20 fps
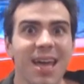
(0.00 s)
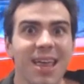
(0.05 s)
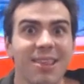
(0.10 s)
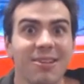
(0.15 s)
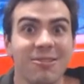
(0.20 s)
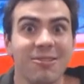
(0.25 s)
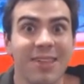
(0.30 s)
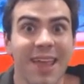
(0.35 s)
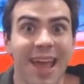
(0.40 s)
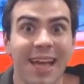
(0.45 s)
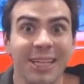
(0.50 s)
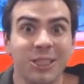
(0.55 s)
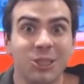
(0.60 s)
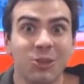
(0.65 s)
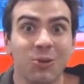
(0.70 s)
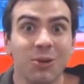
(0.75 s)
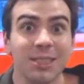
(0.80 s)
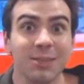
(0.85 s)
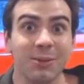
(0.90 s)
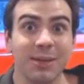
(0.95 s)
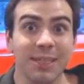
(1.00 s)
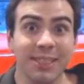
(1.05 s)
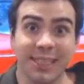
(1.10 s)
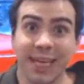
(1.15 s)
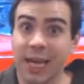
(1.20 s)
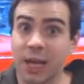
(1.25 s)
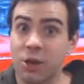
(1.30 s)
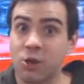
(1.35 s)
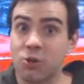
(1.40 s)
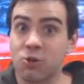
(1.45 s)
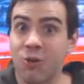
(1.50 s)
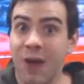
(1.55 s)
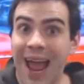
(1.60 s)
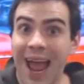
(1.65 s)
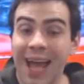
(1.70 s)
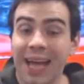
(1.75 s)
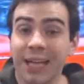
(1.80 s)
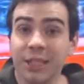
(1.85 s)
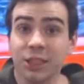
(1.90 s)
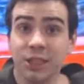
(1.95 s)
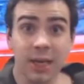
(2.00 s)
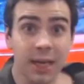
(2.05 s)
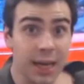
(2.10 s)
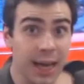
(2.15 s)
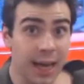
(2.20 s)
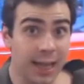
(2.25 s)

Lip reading: They're dangerous because they could crash.